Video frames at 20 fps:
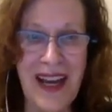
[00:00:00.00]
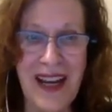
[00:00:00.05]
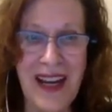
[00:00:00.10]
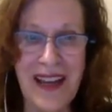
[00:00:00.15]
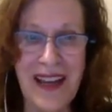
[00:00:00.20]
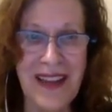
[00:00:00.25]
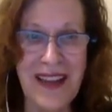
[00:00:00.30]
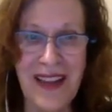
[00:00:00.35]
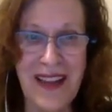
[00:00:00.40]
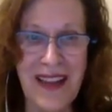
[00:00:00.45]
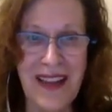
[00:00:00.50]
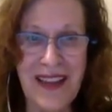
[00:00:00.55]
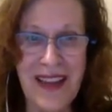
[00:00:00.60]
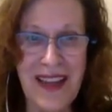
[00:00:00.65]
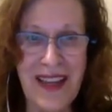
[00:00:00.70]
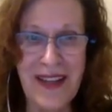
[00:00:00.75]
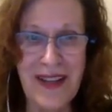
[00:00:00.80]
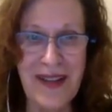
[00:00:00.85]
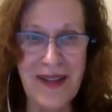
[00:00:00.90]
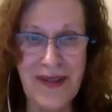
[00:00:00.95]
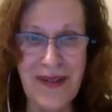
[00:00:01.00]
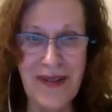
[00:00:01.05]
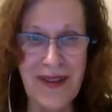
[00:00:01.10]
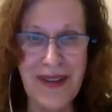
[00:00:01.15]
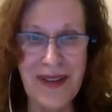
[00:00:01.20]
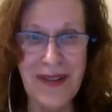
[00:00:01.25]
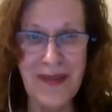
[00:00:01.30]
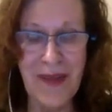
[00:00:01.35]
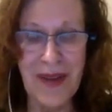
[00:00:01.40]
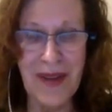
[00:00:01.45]
anything that their children
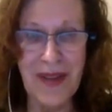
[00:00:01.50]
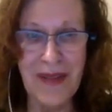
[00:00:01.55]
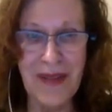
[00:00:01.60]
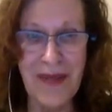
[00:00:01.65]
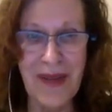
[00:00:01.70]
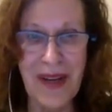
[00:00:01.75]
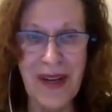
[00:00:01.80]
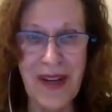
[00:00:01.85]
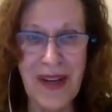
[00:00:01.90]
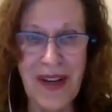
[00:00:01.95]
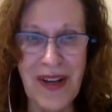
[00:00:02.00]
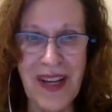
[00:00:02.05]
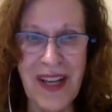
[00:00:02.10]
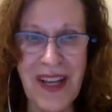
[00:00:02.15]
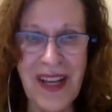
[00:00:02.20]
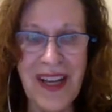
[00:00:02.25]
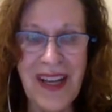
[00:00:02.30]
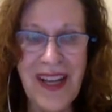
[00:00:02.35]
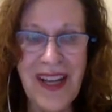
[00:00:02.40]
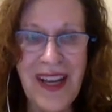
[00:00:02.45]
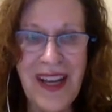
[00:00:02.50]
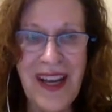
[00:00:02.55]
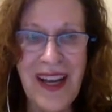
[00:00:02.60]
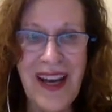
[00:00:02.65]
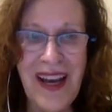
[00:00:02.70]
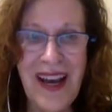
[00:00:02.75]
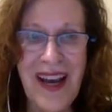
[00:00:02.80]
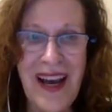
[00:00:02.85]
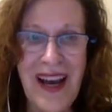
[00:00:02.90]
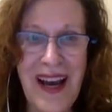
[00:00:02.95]
are supposed to be learning
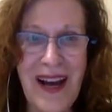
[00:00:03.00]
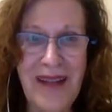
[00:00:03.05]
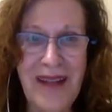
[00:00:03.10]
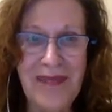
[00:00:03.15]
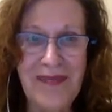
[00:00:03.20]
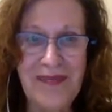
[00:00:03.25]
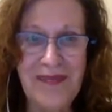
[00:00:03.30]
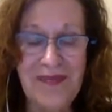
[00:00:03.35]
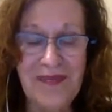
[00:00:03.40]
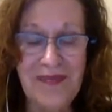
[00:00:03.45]
um,